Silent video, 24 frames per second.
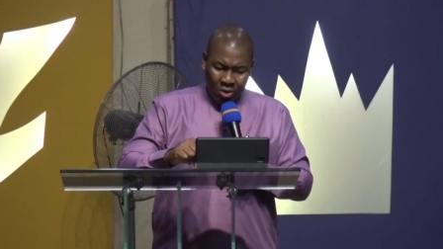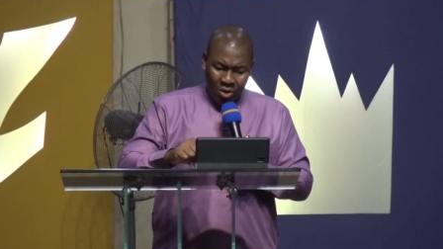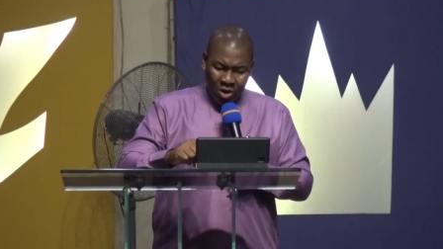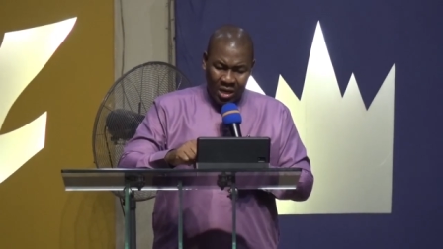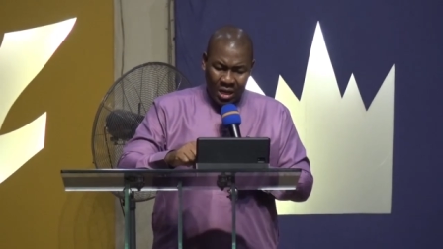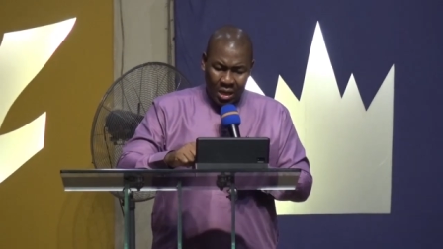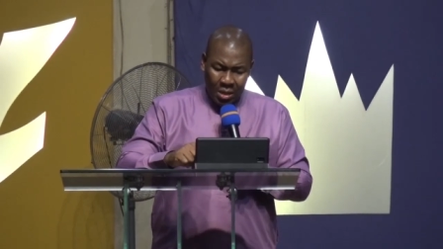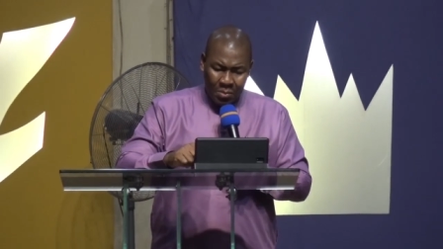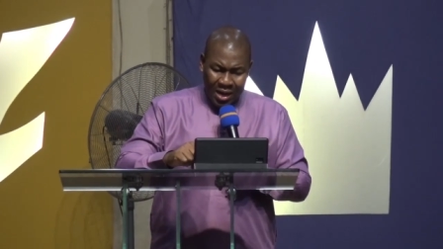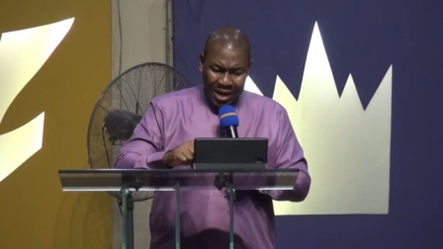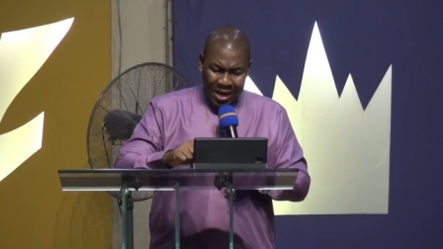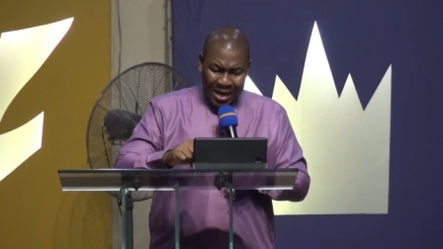God
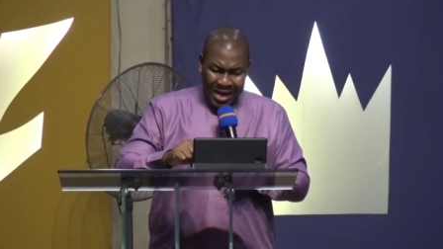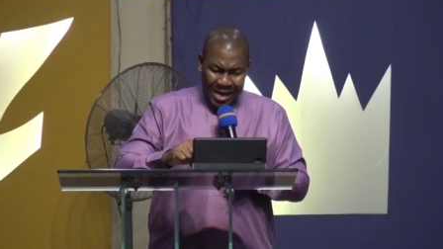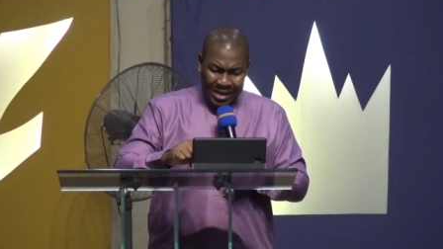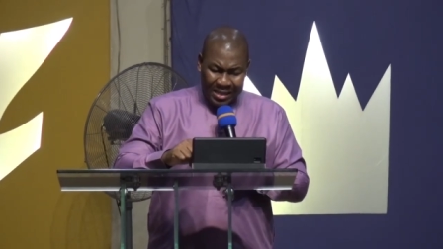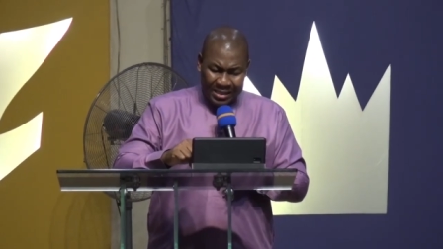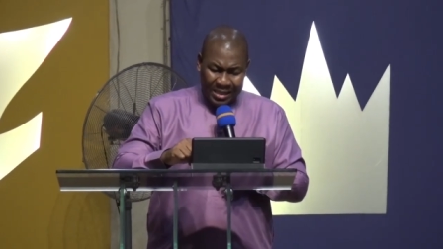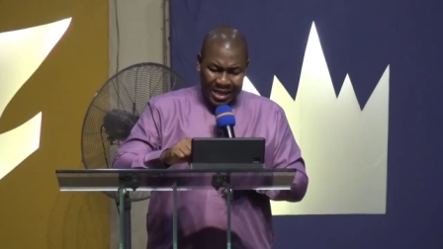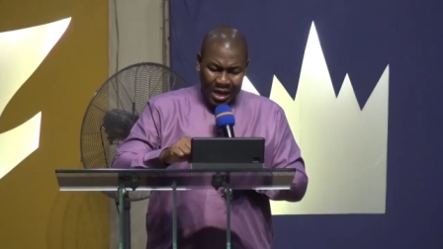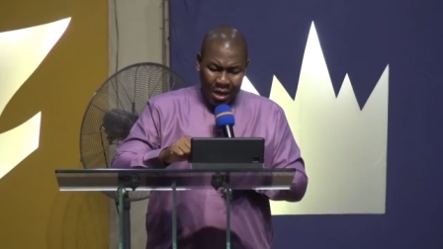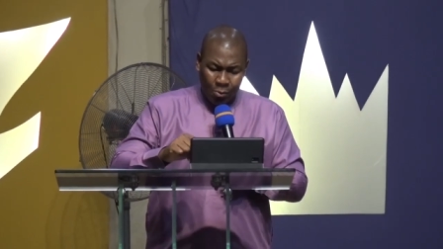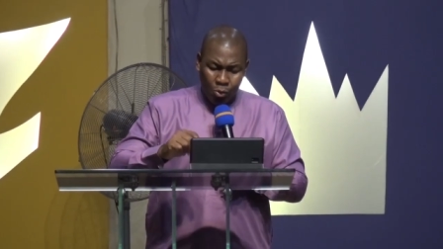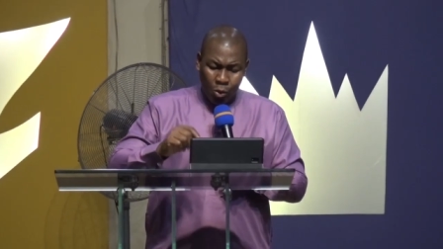laid my
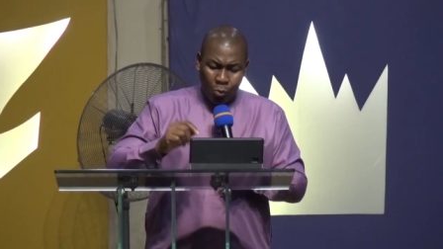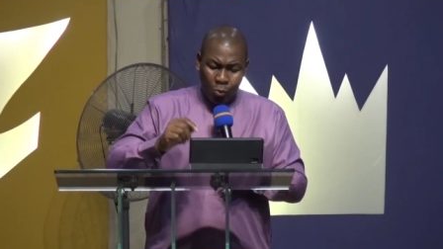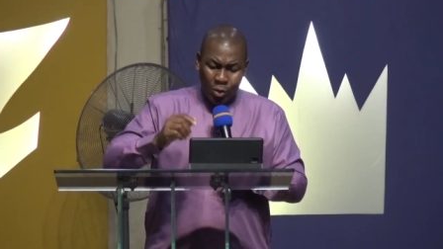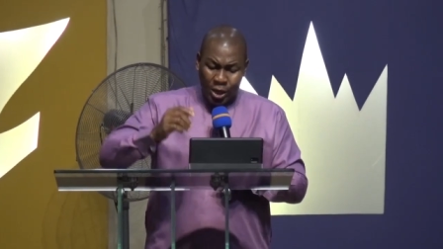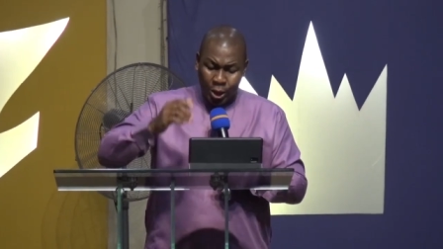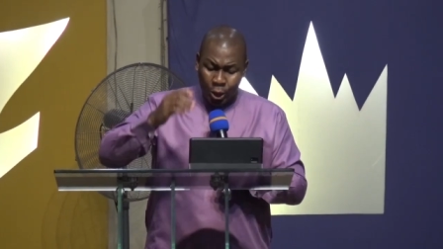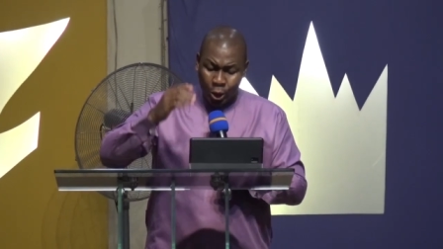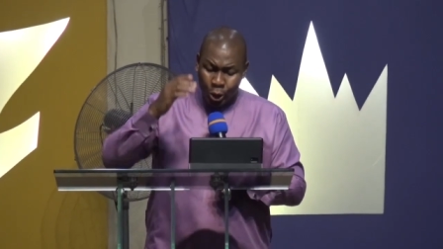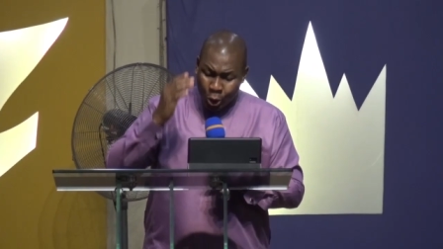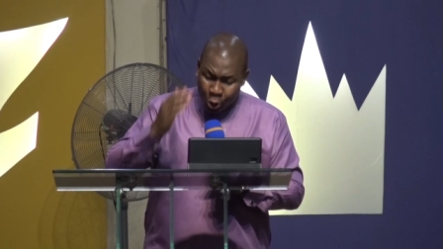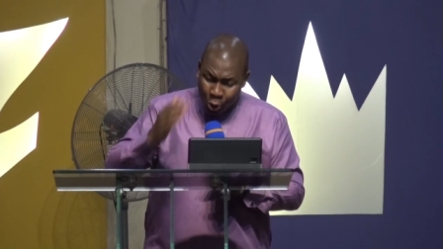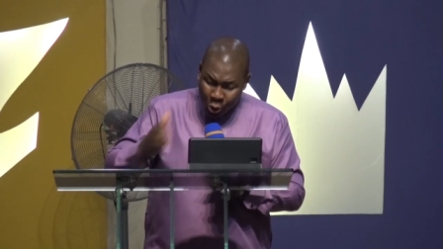heart that we will
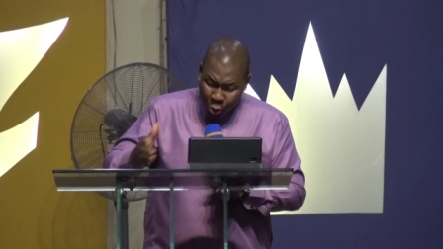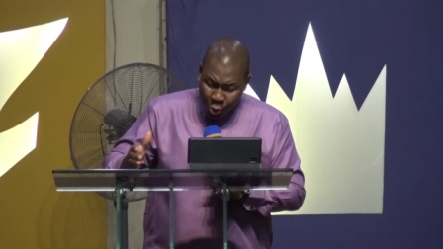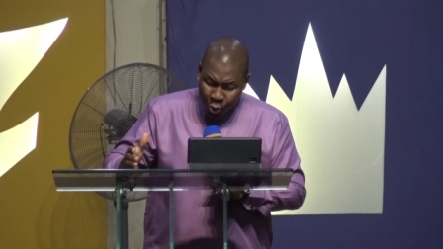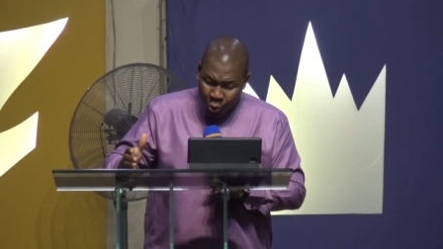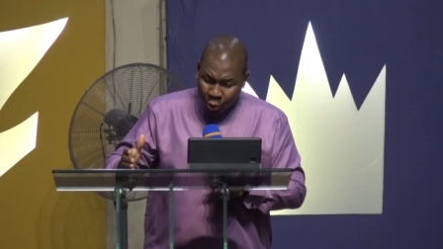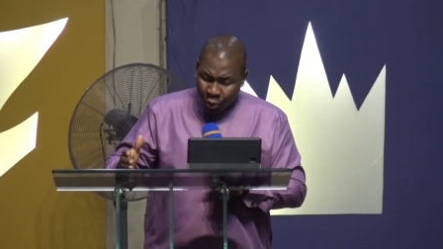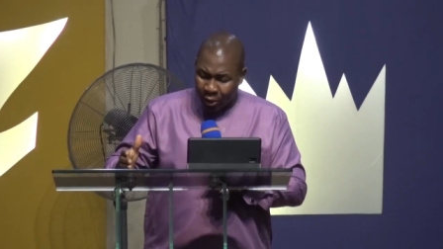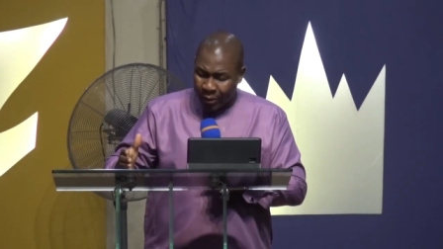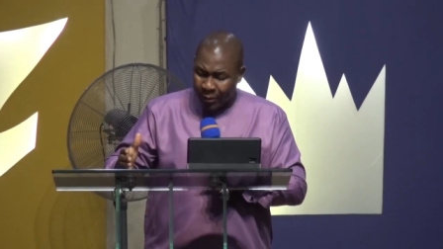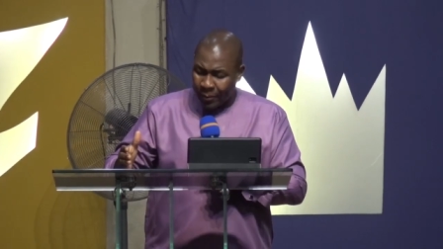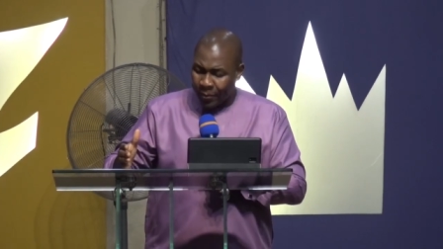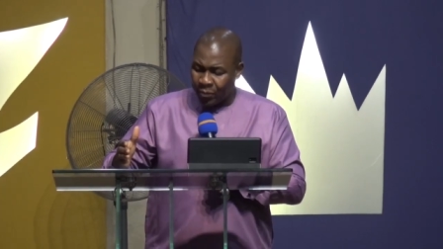do